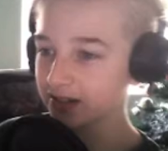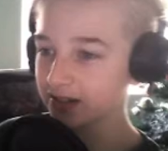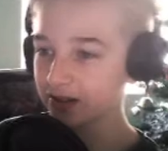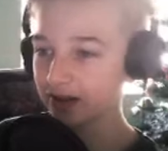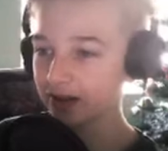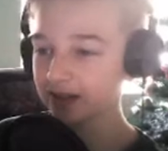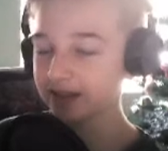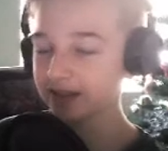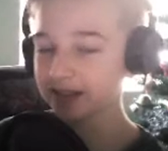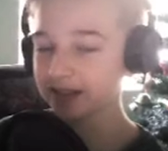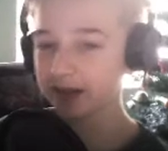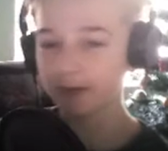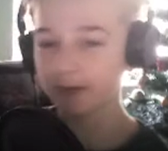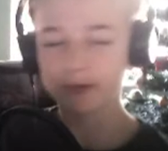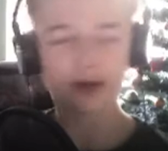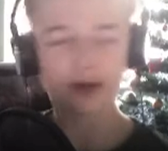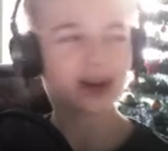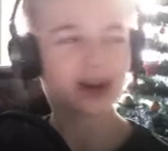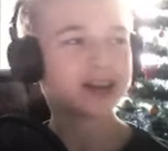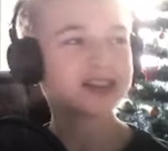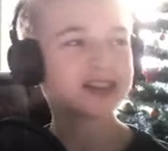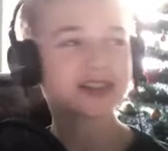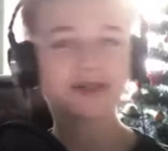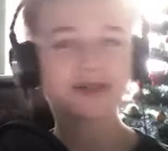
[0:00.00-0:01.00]
and
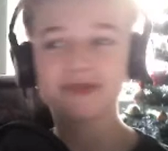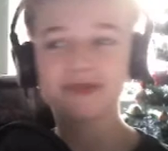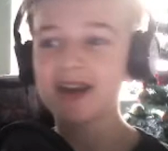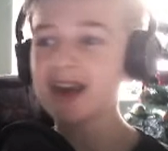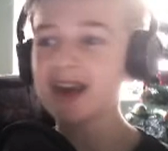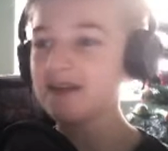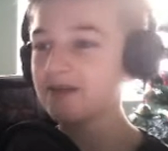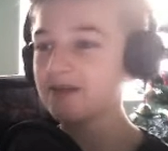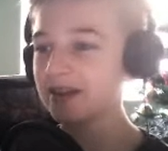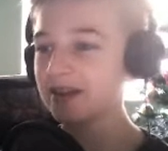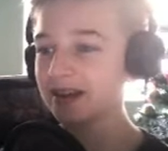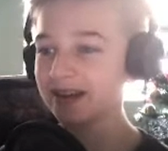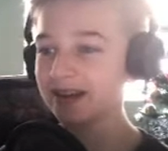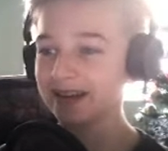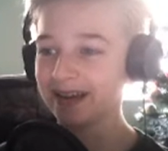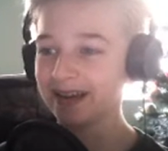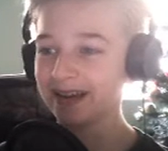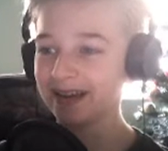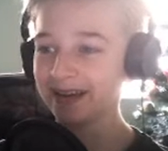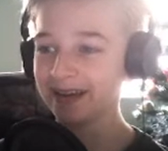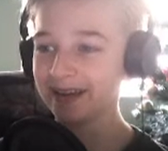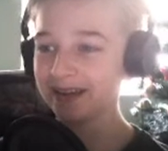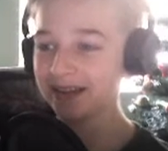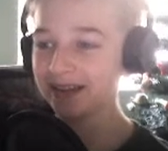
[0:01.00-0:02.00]
then like a baby
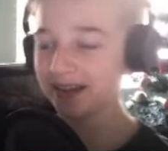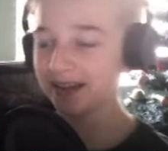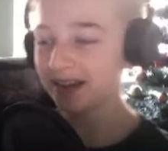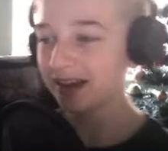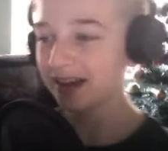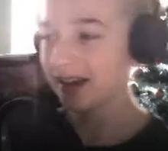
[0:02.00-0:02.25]
starts crying.